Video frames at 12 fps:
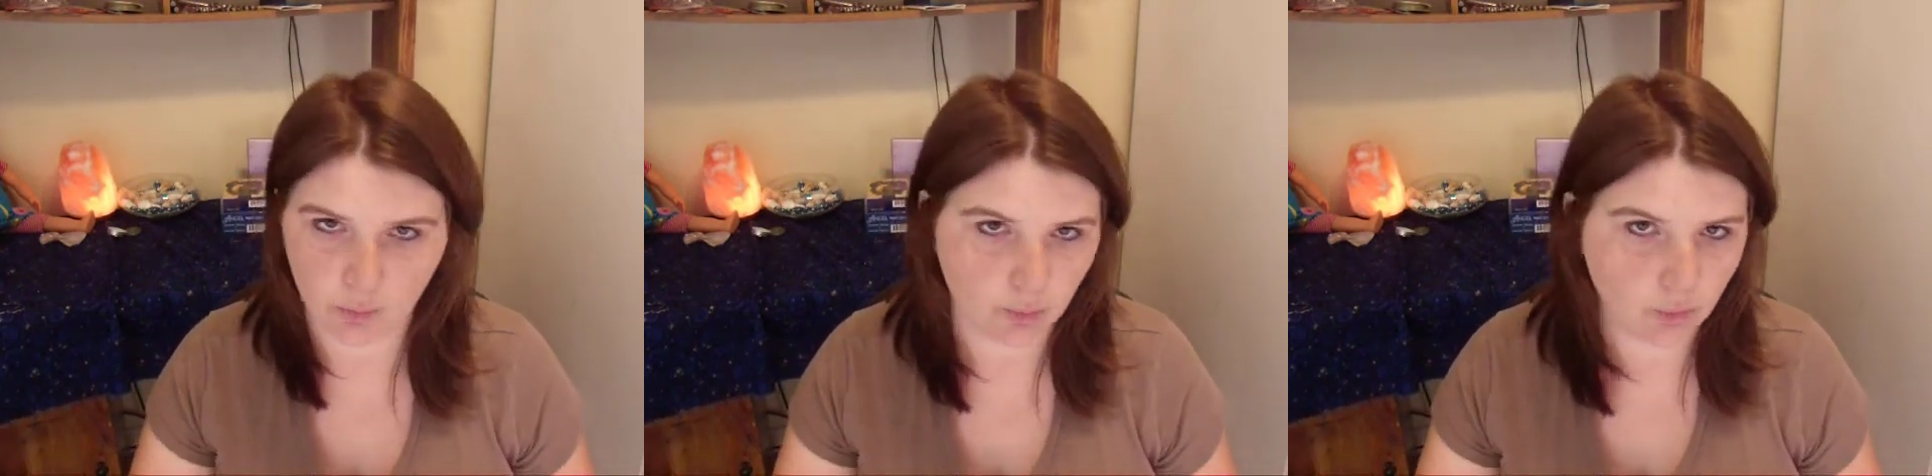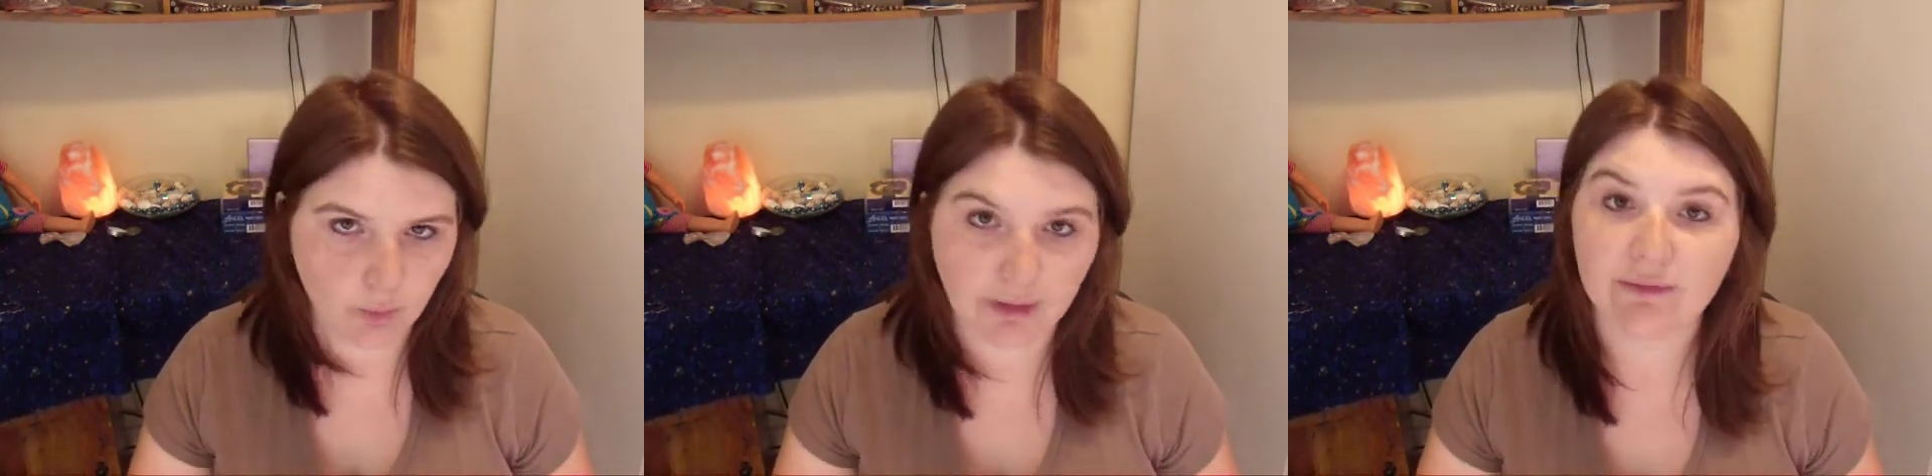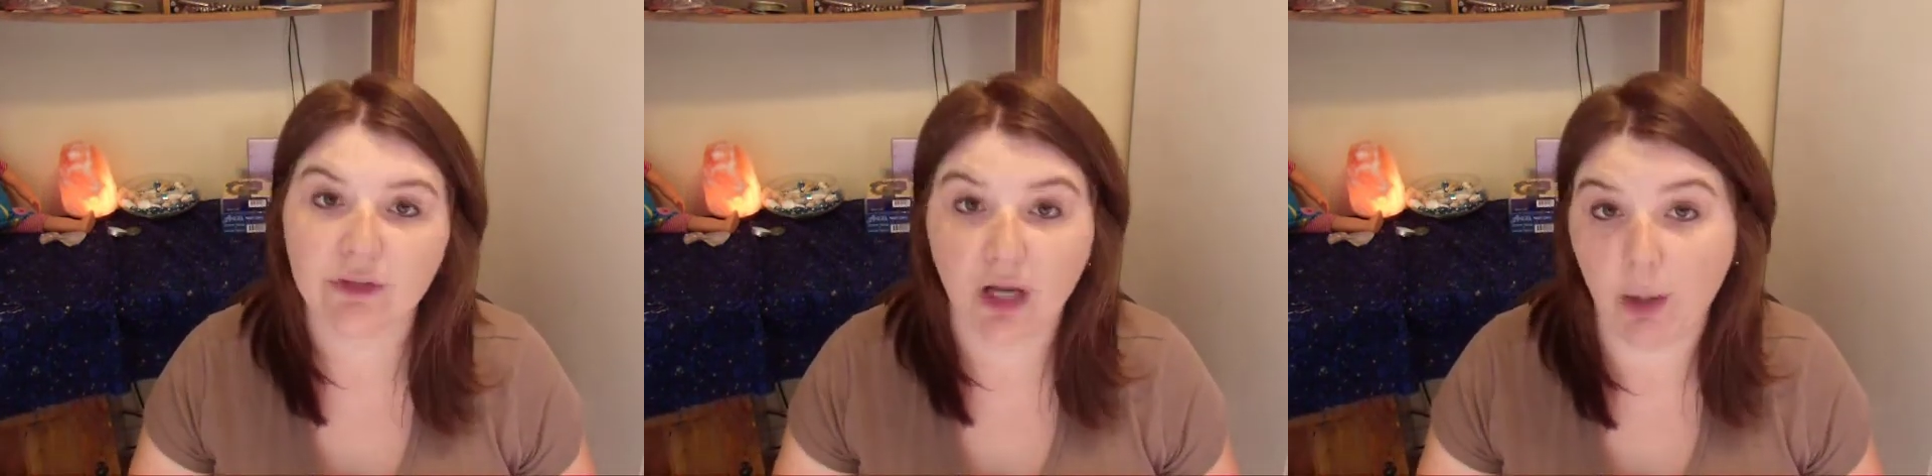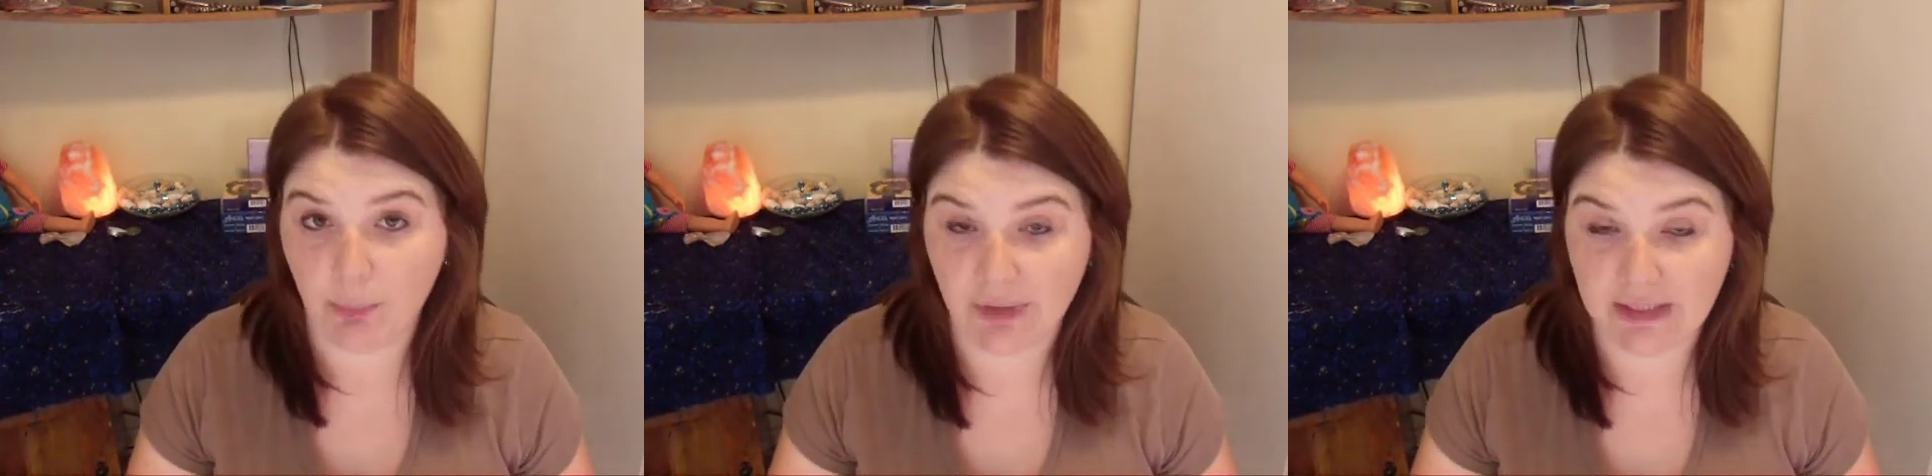whatever
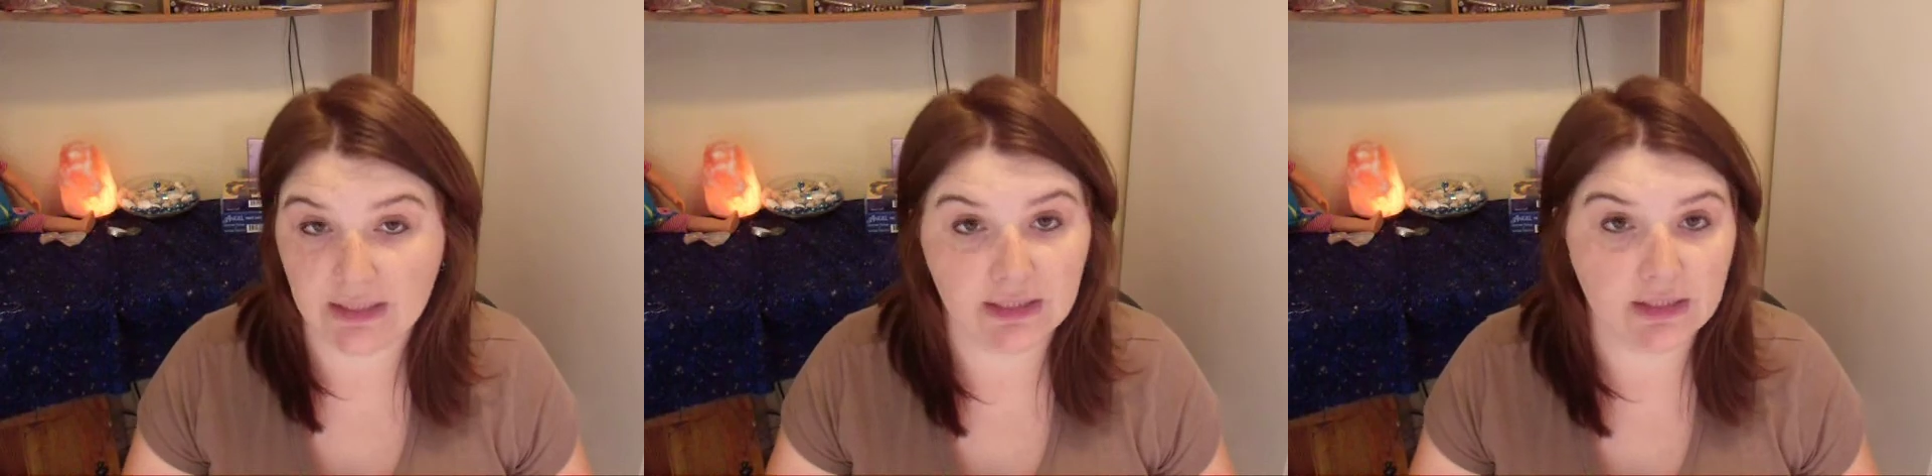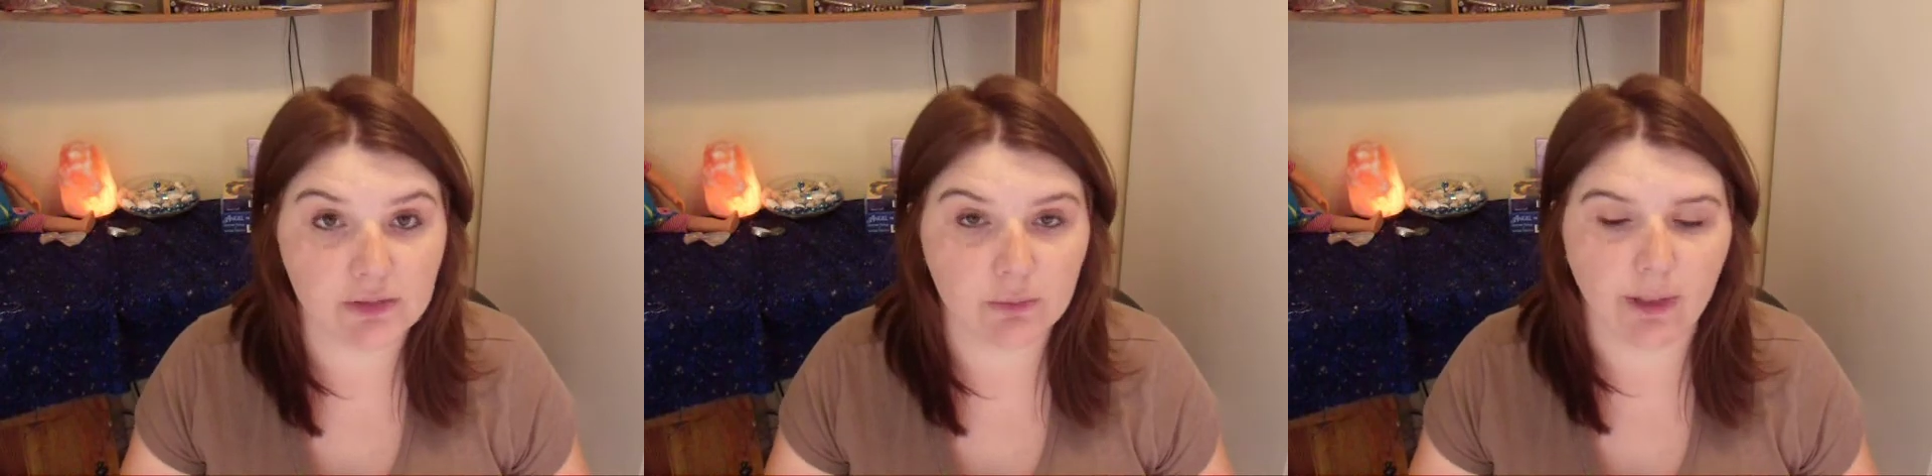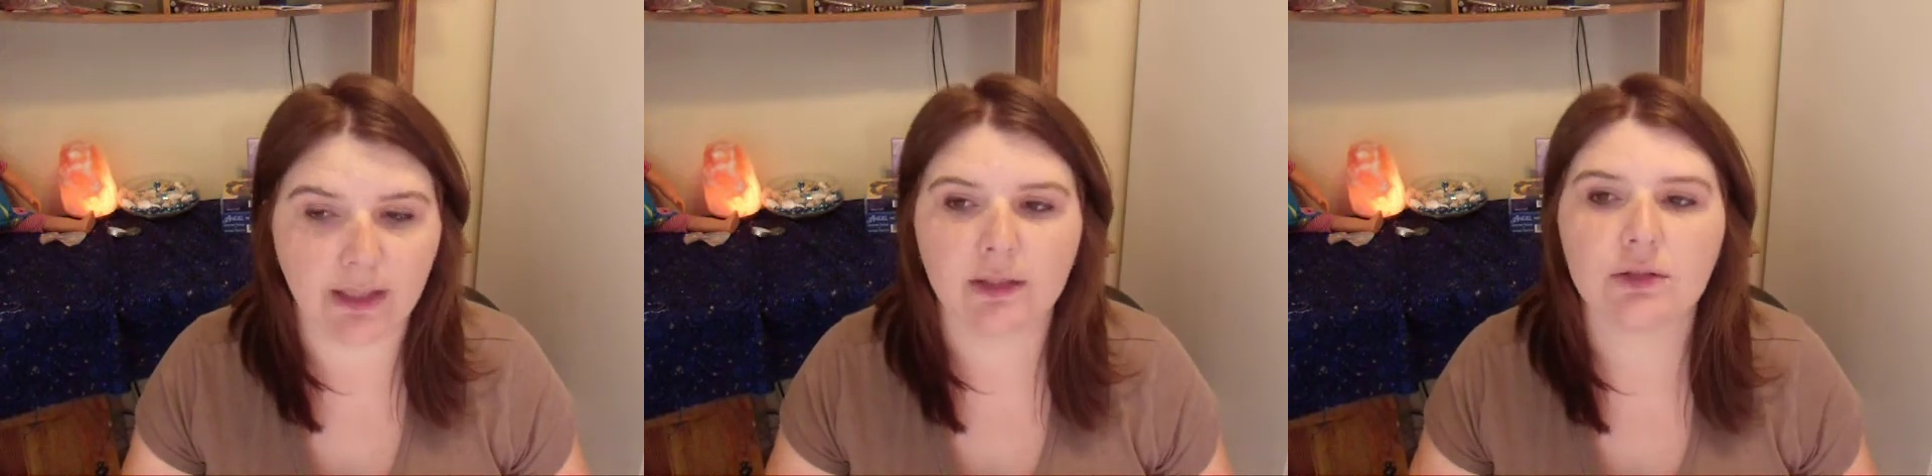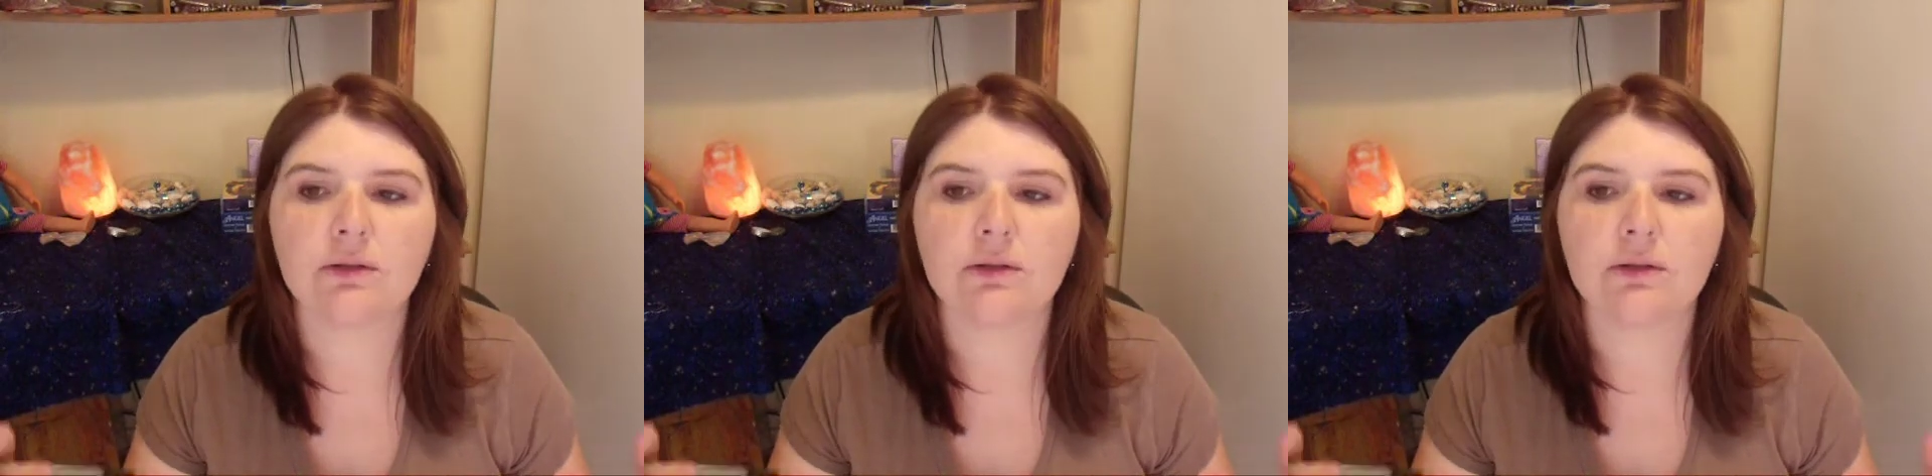company it is, right?